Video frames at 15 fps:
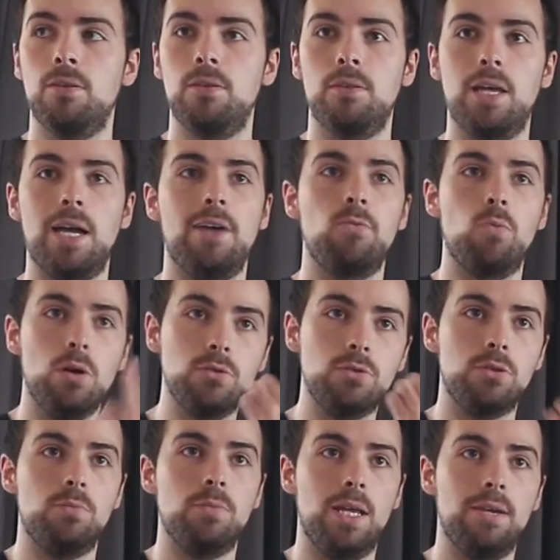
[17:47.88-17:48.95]
They have 1
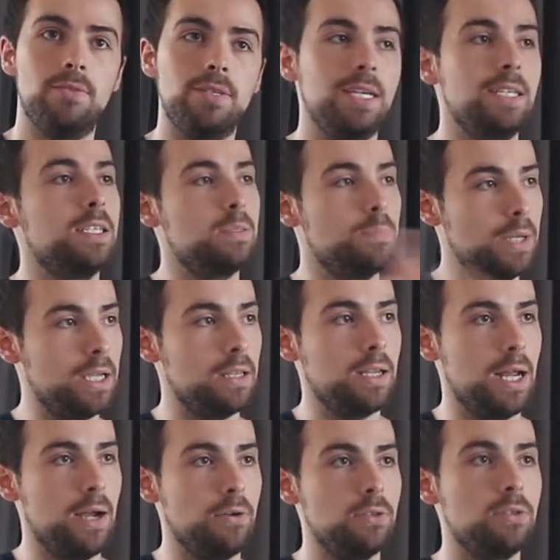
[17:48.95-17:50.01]
trump left, it is bigger than
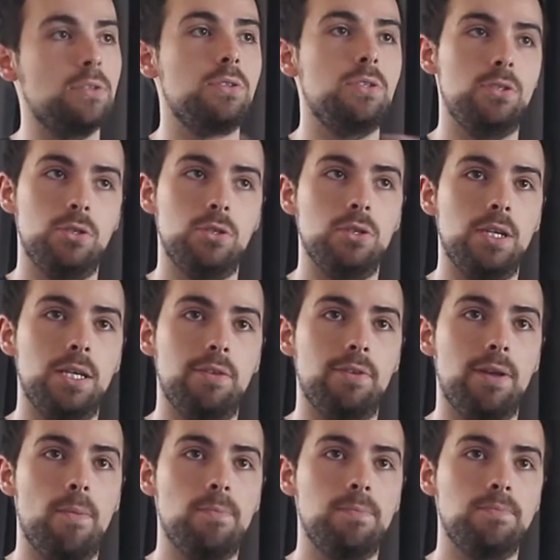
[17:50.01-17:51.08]
ours, you should leave it.